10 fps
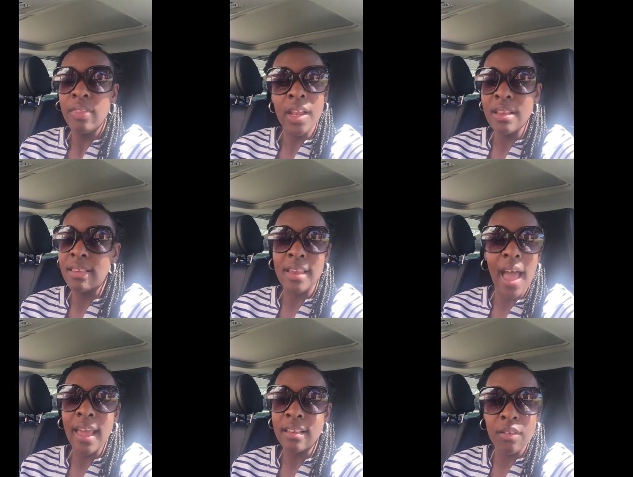then it's
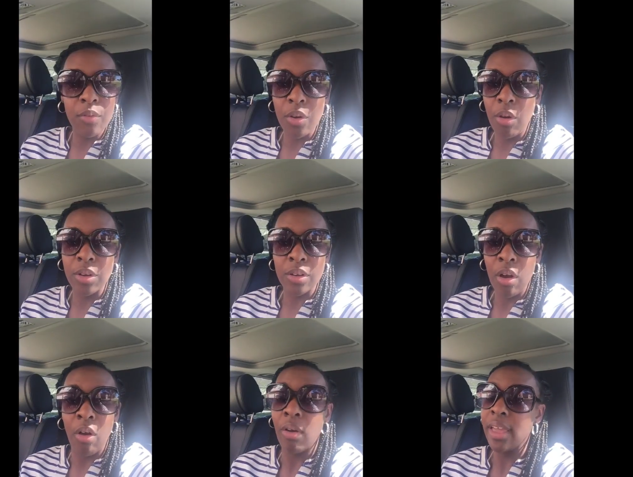not difficult at
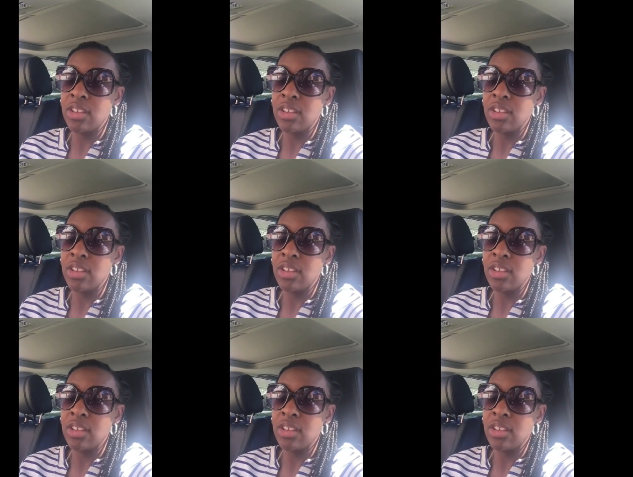all.